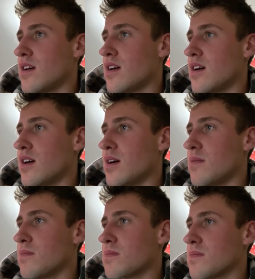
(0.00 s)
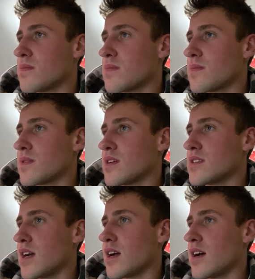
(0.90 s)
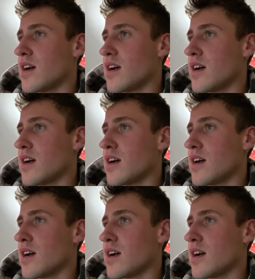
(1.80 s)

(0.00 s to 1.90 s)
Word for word: Um, cause I,